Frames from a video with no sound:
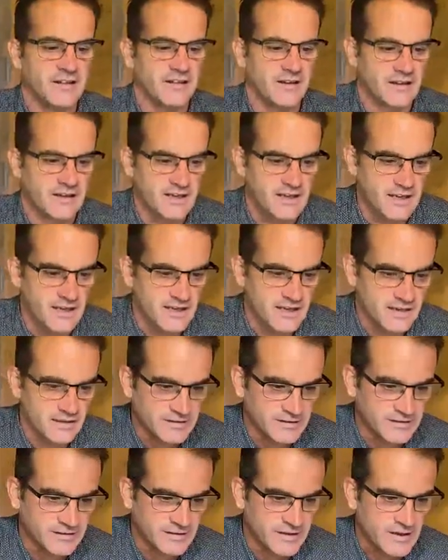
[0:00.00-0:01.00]
the
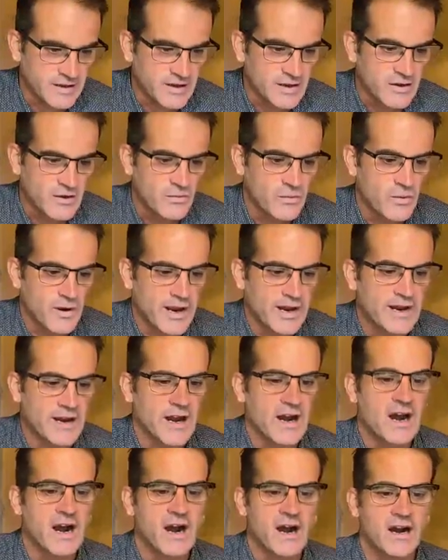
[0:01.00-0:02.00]
keys when
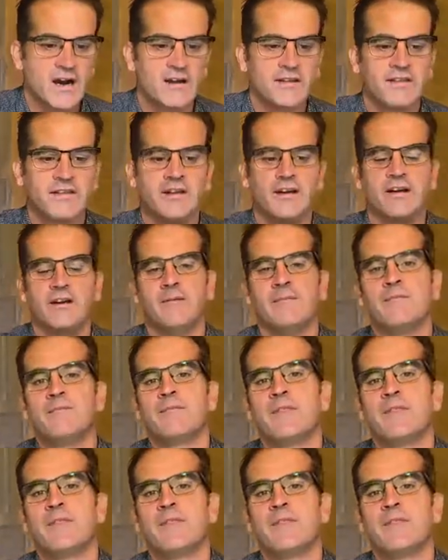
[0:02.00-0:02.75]
Arthur